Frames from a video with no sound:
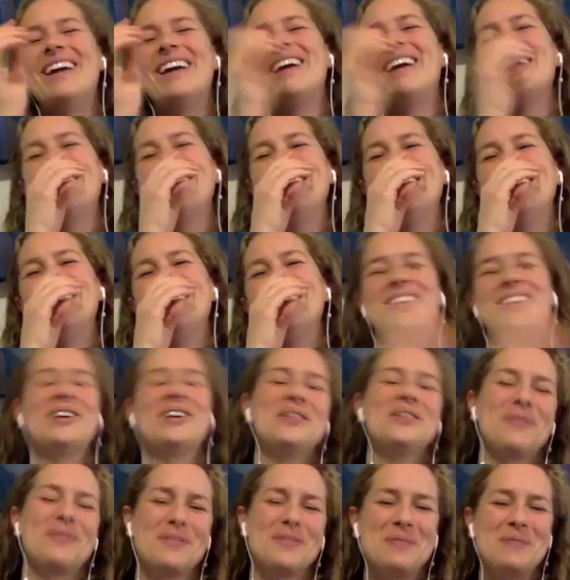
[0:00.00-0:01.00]
That's
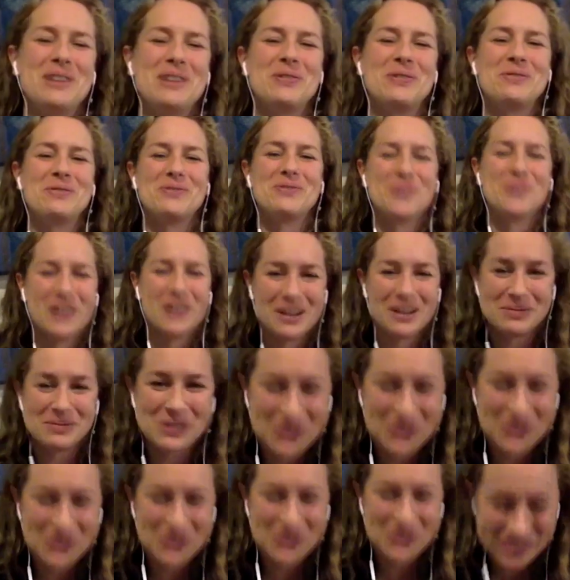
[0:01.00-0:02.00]
hard for me to avoid. I'm so
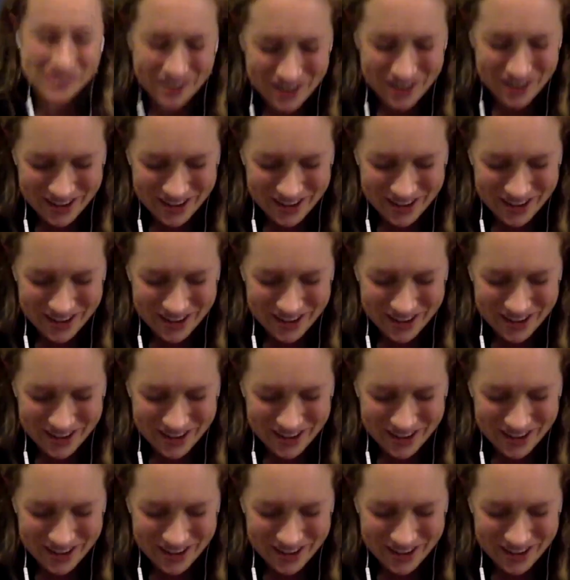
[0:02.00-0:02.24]
sorry.